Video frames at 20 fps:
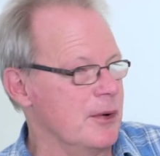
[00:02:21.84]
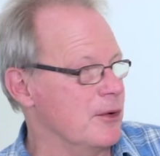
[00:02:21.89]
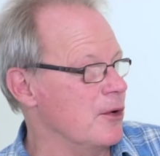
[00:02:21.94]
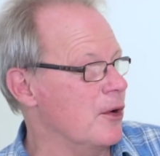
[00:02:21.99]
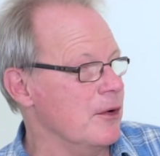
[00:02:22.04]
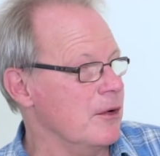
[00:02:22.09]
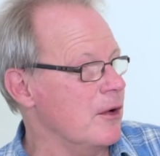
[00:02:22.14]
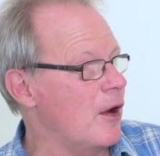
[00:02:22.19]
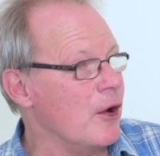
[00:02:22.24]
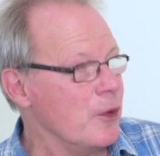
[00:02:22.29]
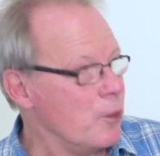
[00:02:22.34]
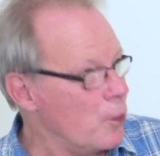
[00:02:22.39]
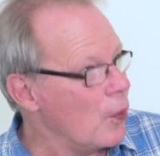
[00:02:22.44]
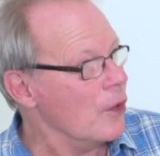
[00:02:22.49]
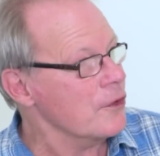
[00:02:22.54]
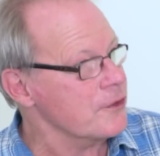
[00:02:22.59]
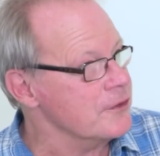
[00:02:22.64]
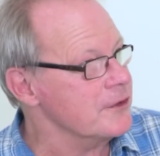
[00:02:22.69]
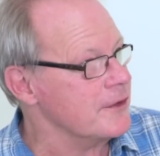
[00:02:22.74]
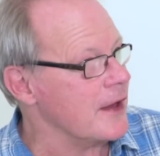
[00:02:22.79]
But I
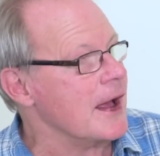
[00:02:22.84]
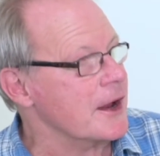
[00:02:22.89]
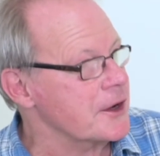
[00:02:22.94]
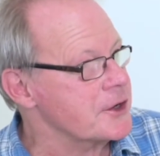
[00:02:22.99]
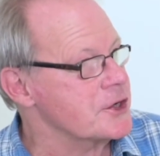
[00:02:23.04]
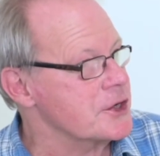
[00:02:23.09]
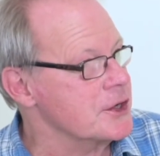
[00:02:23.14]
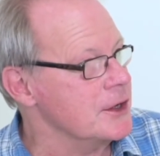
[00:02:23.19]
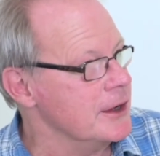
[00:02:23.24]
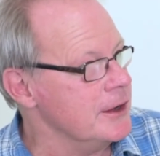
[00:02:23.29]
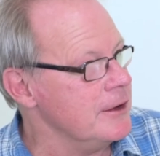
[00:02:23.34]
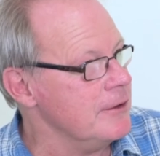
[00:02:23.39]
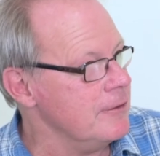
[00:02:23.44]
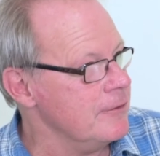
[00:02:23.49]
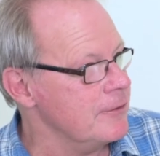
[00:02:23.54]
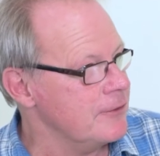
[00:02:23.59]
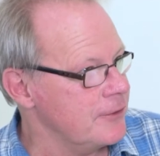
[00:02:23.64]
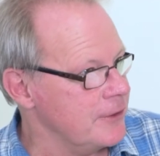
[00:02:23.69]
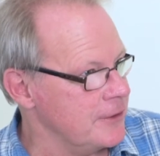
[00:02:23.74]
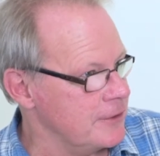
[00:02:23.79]
wasn't actually
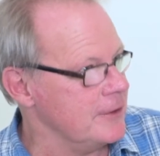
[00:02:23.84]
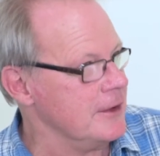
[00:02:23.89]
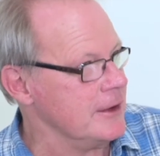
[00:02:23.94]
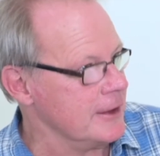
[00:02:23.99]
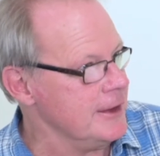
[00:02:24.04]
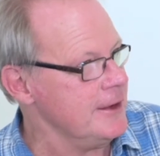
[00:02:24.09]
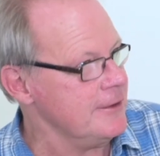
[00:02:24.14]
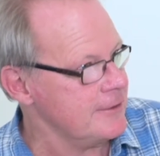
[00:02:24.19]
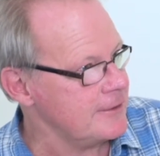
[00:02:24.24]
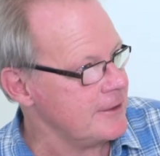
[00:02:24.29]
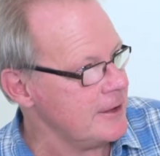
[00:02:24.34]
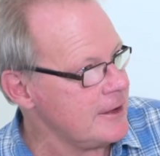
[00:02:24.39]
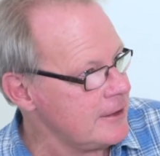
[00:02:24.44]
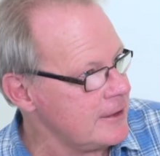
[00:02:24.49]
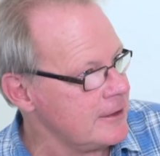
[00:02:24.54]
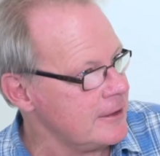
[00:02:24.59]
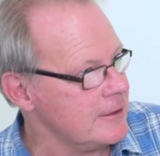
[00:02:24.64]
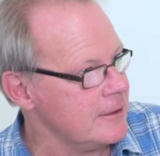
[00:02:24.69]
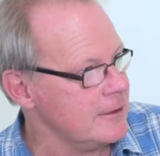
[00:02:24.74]
physically sick.